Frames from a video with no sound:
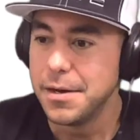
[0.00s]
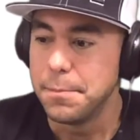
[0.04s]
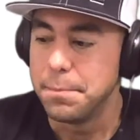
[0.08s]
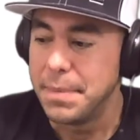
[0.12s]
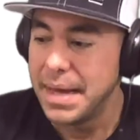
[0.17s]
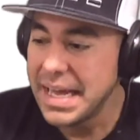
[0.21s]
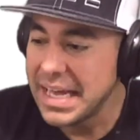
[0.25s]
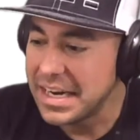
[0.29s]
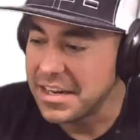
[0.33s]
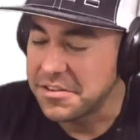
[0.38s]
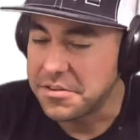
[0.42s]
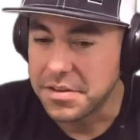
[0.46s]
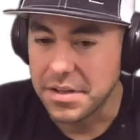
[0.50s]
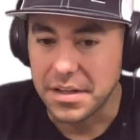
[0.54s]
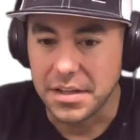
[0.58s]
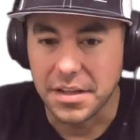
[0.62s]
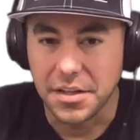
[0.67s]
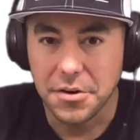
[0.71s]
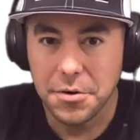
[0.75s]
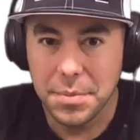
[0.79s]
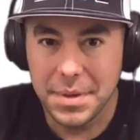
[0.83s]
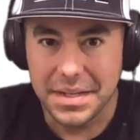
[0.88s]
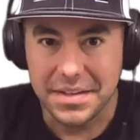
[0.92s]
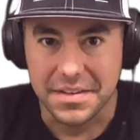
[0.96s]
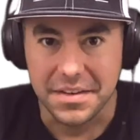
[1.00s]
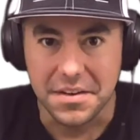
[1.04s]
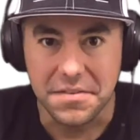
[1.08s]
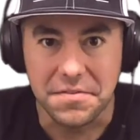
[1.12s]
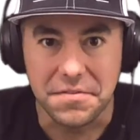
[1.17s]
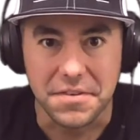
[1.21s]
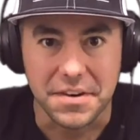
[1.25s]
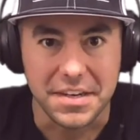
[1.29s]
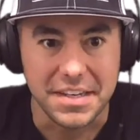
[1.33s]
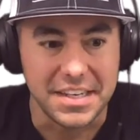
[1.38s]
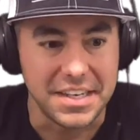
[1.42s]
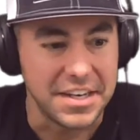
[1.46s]
Man, it's a little bit
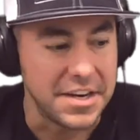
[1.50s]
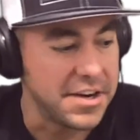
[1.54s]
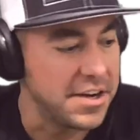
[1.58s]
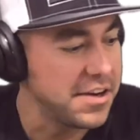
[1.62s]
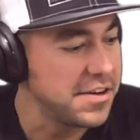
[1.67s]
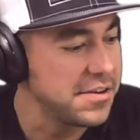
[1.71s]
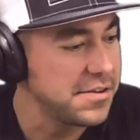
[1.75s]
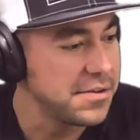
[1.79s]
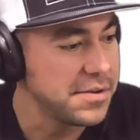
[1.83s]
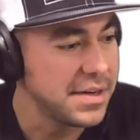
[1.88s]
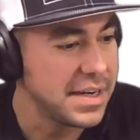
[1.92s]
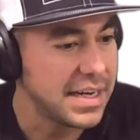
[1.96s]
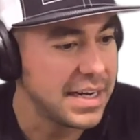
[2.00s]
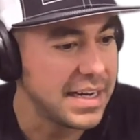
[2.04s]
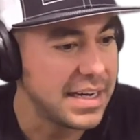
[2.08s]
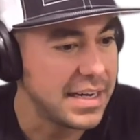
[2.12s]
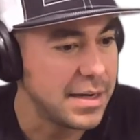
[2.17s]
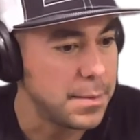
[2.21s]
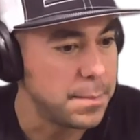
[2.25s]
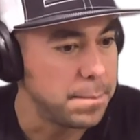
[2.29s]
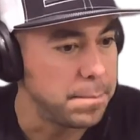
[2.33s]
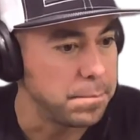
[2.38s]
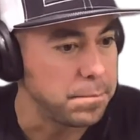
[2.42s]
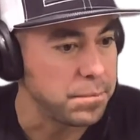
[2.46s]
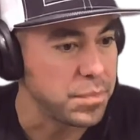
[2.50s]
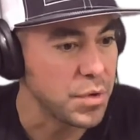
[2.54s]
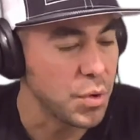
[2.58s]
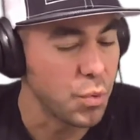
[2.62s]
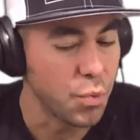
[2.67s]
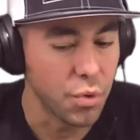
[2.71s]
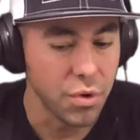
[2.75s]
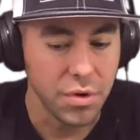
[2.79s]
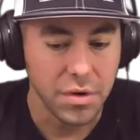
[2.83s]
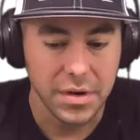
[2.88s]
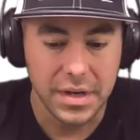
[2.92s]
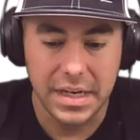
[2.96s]
different, you know.
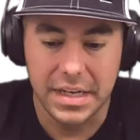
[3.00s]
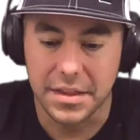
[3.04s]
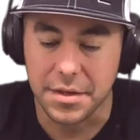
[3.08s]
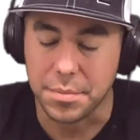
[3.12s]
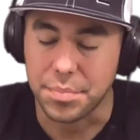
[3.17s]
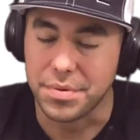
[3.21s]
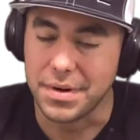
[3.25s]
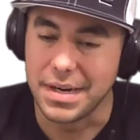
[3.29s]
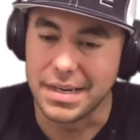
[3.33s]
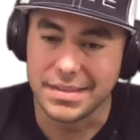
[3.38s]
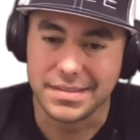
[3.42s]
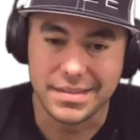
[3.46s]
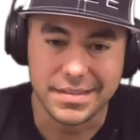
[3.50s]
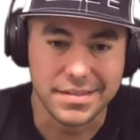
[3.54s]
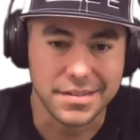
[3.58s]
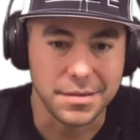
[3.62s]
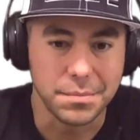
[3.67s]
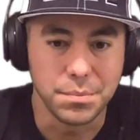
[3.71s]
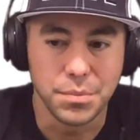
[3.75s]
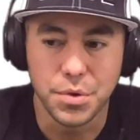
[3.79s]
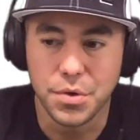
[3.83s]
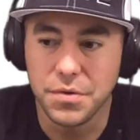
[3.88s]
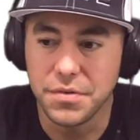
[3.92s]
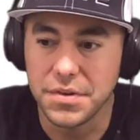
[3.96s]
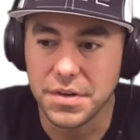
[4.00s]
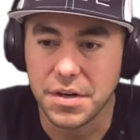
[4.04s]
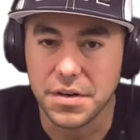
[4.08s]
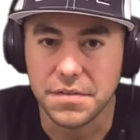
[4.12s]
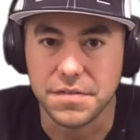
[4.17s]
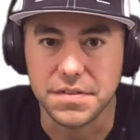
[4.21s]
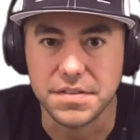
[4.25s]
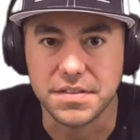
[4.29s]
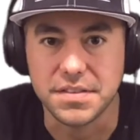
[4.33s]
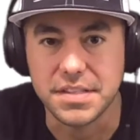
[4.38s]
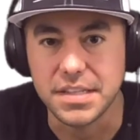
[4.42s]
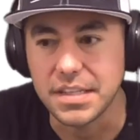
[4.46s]
We're in the process of moving our
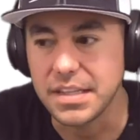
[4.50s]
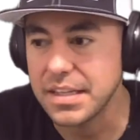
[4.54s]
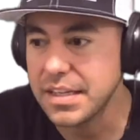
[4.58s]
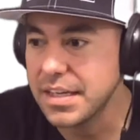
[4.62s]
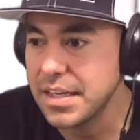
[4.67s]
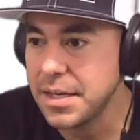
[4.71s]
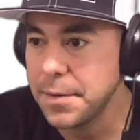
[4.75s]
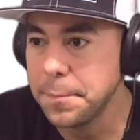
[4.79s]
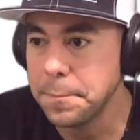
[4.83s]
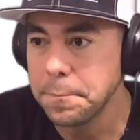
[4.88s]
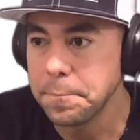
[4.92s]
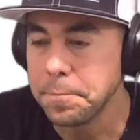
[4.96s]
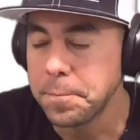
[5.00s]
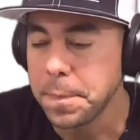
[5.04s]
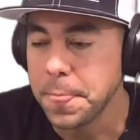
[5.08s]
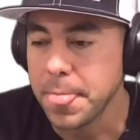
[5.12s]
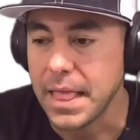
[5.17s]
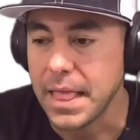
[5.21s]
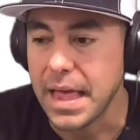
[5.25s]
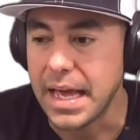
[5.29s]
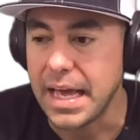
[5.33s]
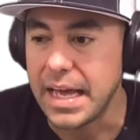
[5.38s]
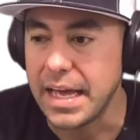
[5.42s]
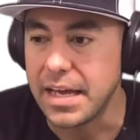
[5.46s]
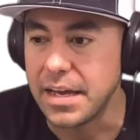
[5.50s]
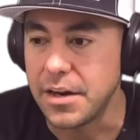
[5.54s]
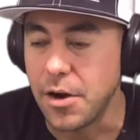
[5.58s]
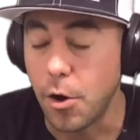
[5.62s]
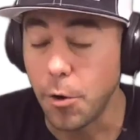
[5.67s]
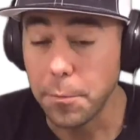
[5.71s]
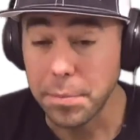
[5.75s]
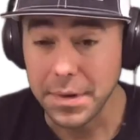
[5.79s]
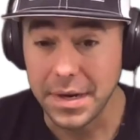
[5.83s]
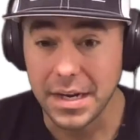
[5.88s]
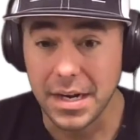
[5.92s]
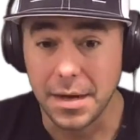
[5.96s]
facility and
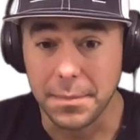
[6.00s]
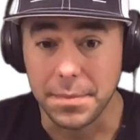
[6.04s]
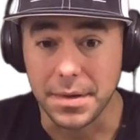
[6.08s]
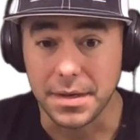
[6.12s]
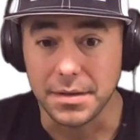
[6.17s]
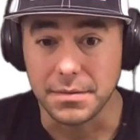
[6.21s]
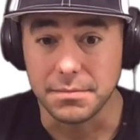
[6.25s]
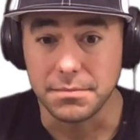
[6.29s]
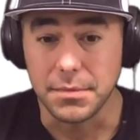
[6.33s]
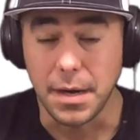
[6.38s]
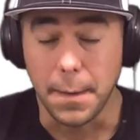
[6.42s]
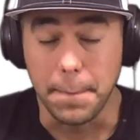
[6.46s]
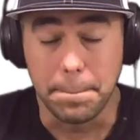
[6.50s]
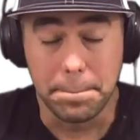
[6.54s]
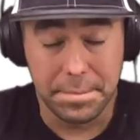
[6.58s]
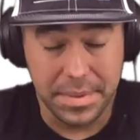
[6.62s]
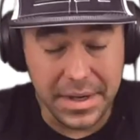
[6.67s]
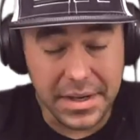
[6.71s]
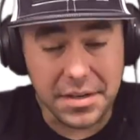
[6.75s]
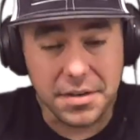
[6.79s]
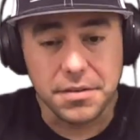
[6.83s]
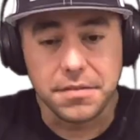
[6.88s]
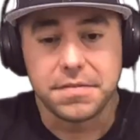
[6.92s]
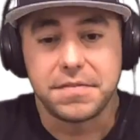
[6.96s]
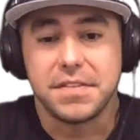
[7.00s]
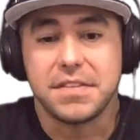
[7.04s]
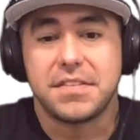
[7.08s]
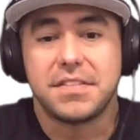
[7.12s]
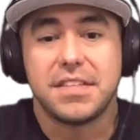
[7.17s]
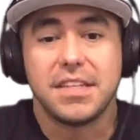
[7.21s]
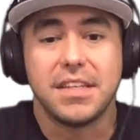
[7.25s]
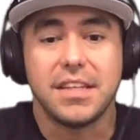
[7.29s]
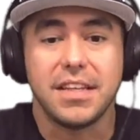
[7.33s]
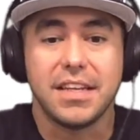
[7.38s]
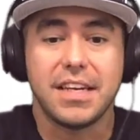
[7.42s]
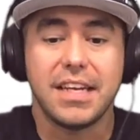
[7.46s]
opening up a bigger
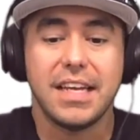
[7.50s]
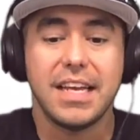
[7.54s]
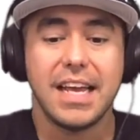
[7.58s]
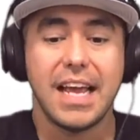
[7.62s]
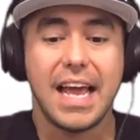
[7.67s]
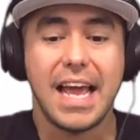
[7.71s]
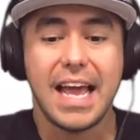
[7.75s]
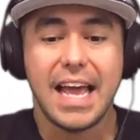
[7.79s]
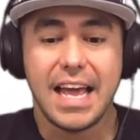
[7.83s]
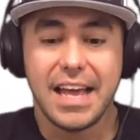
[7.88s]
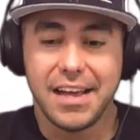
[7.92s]
facility.